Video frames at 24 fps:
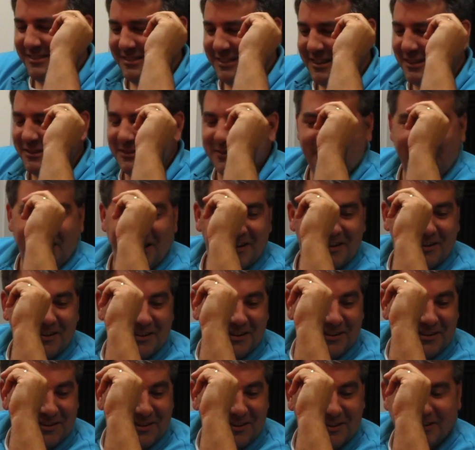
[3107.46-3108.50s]
That's fine.
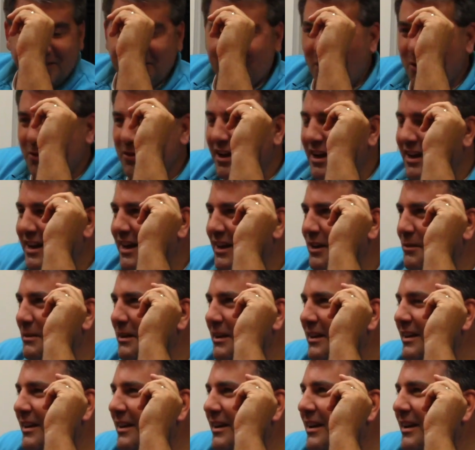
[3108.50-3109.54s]
To know thy enemy.